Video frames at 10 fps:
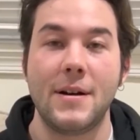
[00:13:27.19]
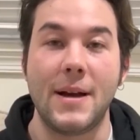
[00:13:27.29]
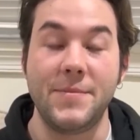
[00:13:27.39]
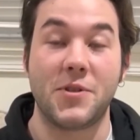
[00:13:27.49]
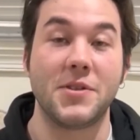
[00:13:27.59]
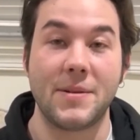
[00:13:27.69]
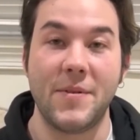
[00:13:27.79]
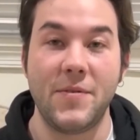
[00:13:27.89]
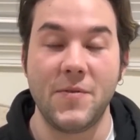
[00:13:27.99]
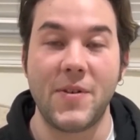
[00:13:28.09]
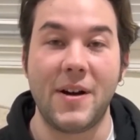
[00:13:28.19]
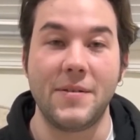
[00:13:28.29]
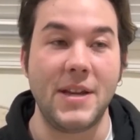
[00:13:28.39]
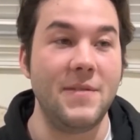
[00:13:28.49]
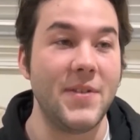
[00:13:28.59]
I'm sure some of you
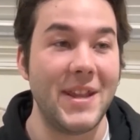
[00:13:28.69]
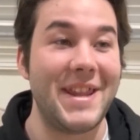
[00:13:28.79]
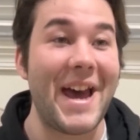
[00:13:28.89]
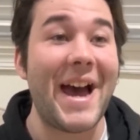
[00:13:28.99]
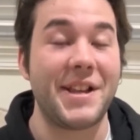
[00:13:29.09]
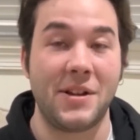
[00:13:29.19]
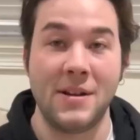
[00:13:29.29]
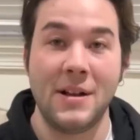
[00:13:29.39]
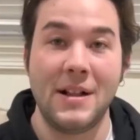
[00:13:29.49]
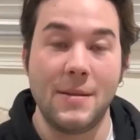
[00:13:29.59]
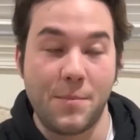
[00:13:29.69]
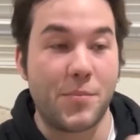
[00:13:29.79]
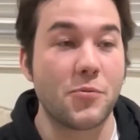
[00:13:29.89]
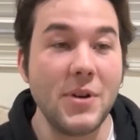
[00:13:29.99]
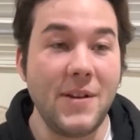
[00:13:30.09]
found even that
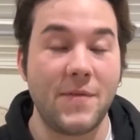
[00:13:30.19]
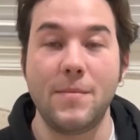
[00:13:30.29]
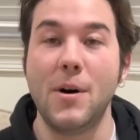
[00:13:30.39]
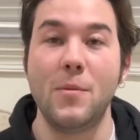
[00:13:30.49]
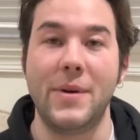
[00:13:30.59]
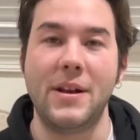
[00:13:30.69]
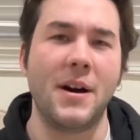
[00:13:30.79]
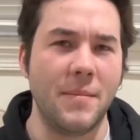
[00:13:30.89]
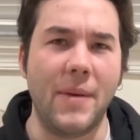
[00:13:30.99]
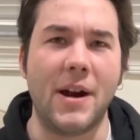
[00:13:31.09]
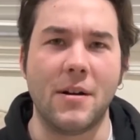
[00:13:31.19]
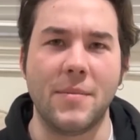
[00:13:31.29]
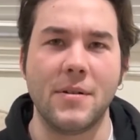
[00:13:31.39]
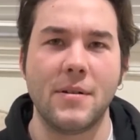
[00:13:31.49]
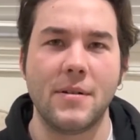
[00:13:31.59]
brief moment
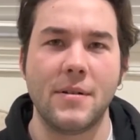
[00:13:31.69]
unbearable.